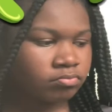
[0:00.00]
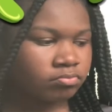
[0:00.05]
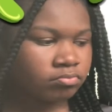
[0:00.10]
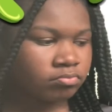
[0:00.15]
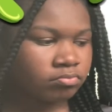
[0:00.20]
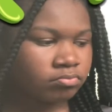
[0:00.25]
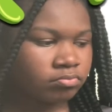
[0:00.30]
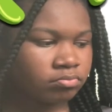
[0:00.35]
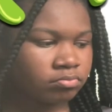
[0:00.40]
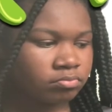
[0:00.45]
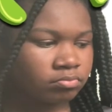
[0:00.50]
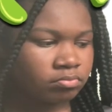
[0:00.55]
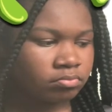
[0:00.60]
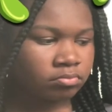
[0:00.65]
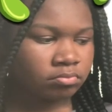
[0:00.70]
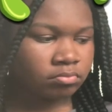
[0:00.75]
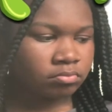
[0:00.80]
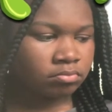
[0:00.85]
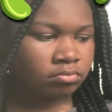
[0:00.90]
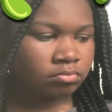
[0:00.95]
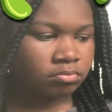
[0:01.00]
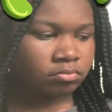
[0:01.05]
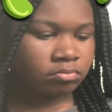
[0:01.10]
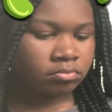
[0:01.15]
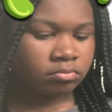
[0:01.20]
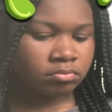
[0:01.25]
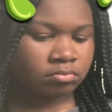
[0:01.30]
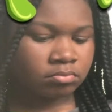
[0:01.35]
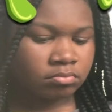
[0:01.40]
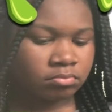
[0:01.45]

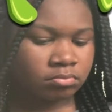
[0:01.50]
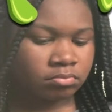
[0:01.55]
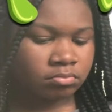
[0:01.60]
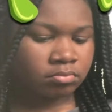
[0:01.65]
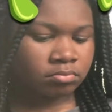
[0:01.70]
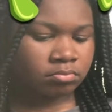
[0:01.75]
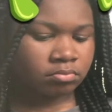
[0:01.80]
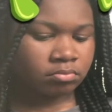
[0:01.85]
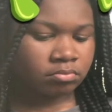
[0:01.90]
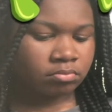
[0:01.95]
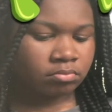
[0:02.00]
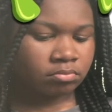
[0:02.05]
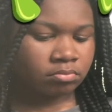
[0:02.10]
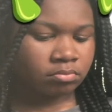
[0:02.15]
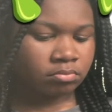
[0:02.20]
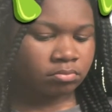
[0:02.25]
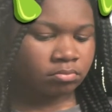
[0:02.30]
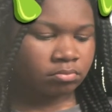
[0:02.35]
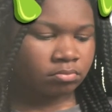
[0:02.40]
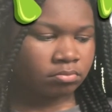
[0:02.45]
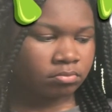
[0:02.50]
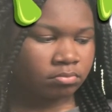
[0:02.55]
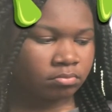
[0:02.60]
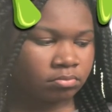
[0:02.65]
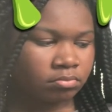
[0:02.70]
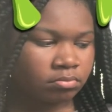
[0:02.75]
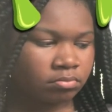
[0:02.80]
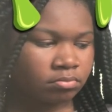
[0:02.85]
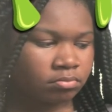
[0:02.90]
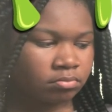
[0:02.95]

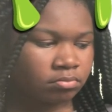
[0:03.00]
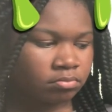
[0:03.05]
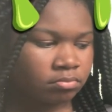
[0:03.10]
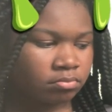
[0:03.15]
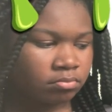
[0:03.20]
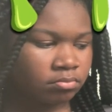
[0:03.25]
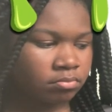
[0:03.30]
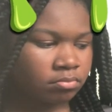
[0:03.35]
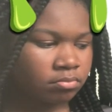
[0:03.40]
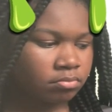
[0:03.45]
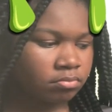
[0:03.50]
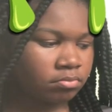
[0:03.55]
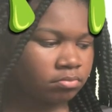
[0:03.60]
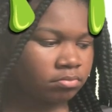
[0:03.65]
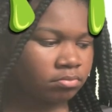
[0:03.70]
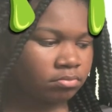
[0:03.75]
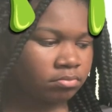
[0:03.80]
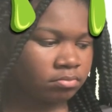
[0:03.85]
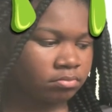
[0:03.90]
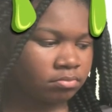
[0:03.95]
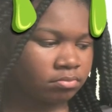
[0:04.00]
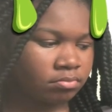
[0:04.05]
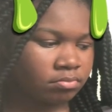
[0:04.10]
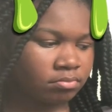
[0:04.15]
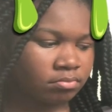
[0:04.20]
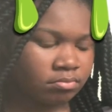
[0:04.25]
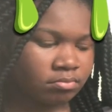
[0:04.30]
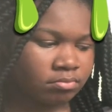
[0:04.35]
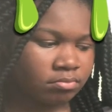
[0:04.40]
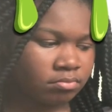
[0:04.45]

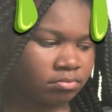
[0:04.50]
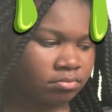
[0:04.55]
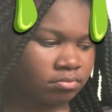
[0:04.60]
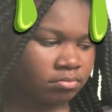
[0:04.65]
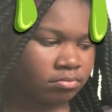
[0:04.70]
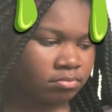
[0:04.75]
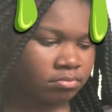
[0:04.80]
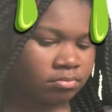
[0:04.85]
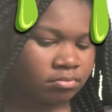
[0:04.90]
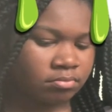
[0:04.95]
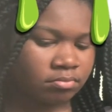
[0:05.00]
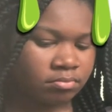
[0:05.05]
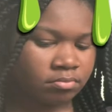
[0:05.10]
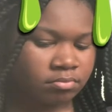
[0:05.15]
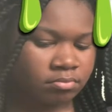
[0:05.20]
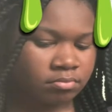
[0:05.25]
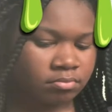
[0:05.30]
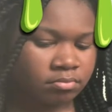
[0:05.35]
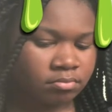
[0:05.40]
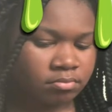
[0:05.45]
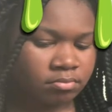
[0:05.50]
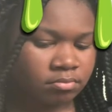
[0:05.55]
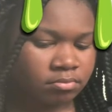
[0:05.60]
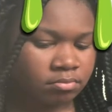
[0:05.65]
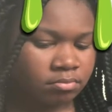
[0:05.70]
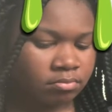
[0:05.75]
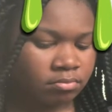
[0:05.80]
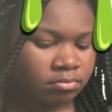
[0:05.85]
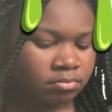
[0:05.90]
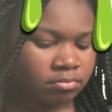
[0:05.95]

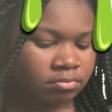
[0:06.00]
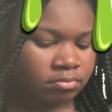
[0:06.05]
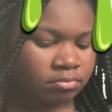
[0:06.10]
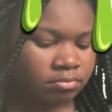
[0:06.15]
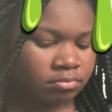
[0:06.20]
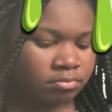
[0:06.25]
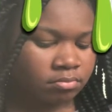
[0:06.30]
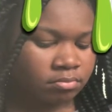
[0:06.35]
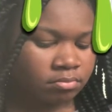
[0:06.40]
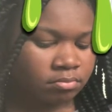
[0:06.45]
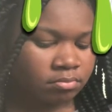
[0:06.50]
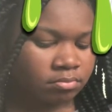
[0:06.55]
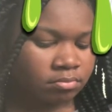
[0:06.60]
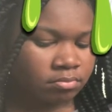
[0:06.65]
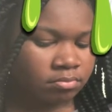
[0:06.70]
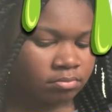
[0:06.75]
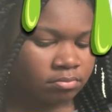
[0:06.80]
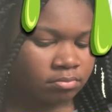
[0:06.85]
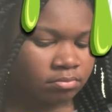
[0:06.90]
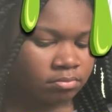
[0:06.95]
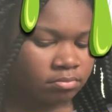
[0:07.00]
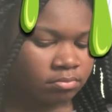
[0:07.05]
No words are spoken by the person on screen.